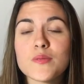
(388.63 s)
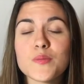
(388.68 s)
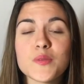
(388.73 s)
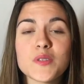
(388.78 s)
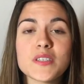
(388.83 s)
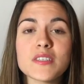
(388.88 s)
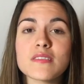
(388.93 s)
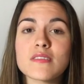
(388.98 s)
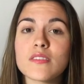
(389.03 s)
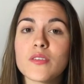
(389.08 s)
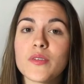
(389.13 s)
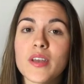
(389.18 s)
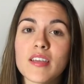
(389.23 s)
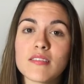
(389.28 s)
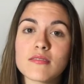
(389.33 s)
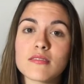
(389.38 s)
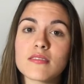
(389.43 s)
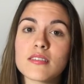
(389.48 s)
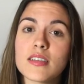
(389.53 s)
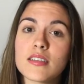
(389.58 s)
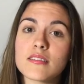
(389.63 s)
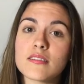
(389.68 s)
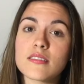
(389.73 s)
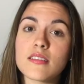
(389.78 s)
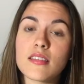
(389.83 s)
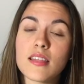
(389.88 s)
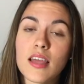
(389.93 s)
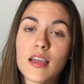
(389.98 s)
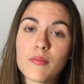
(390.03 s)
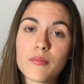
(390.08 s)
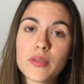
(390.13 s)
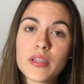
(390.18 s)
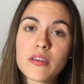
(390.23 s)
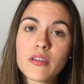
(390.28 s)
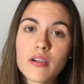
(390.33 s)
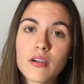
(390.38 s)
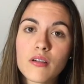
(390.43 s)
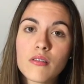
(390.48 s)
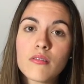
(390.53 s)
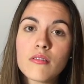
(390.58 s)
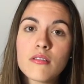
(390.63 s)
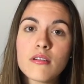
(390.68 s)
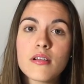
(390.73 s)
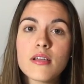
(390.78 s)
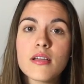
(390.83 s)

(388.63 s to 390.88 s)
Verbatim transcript: please don't hesitate to let me know.